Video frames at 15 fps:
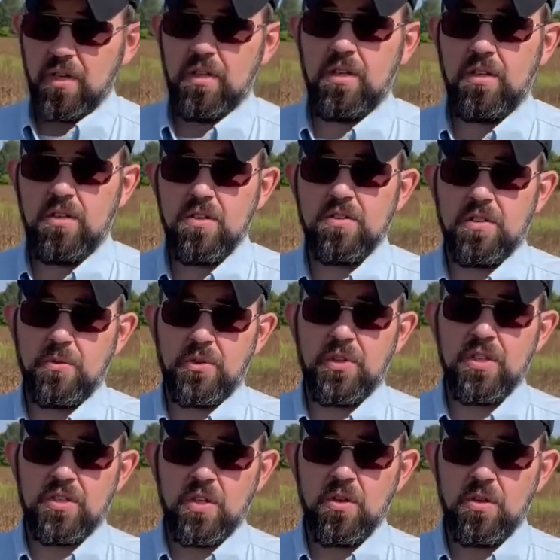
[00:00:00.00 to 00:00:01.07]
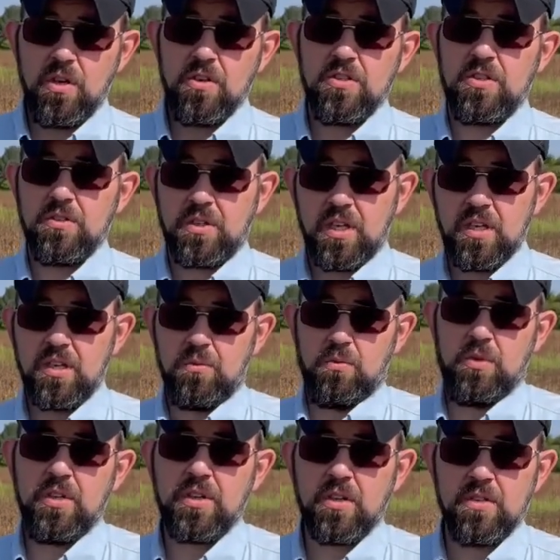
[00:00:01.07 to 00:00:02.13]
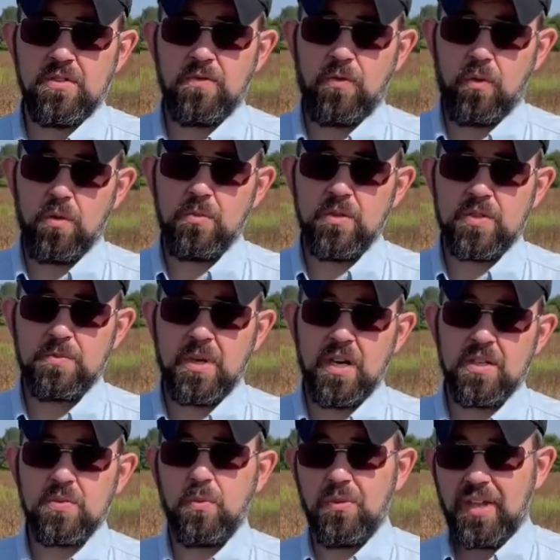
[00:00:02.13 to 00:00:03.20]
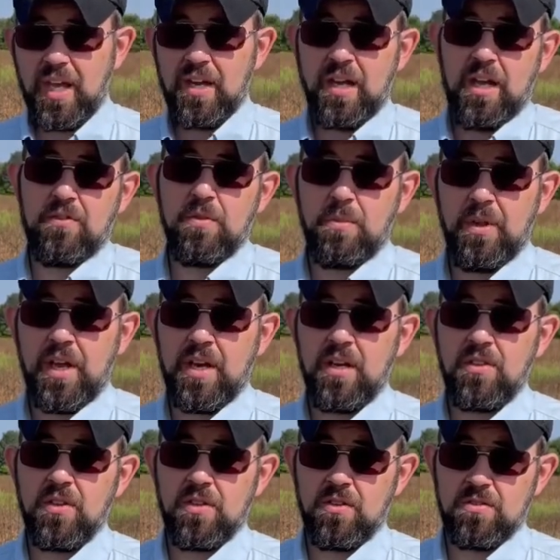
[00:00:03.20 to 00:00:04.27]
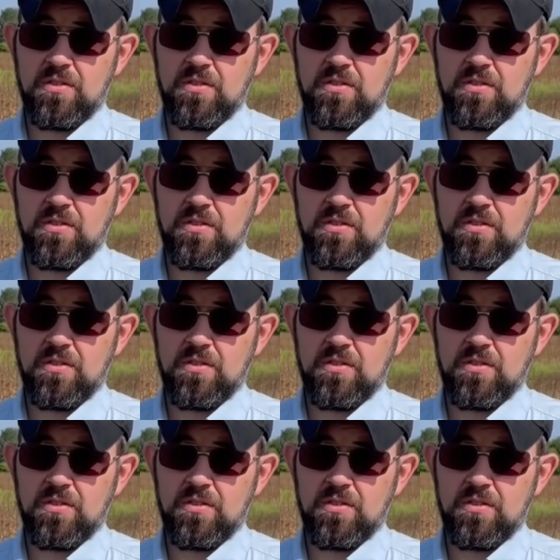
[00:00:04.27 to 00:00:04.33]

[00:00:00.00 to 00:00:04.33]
And usually within 2 years, you'll get a really good forb response without having to plant anything.